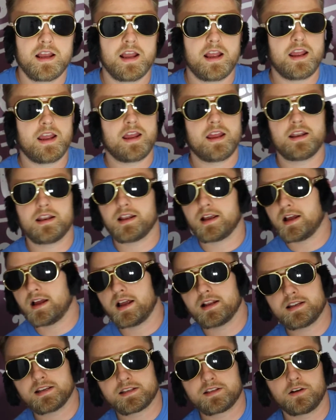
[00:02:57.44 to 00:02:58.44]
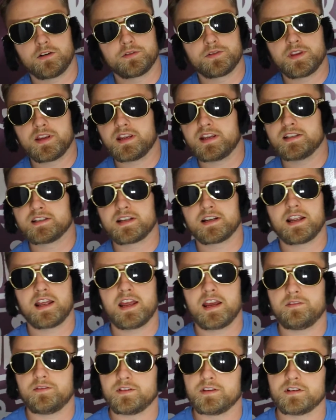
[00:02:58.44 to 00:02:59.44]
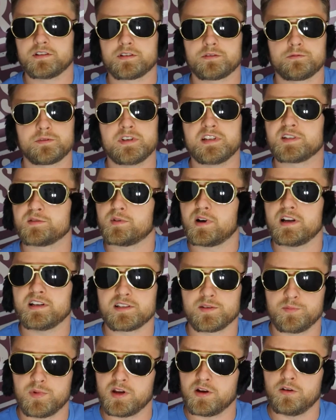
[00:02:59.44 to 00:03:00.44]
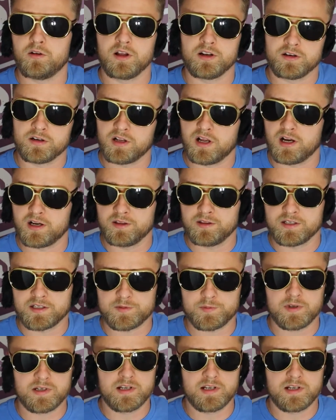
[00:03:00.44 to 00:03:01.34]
and I just don't think he's going to have it. There's a reason why he's a big old underdog in this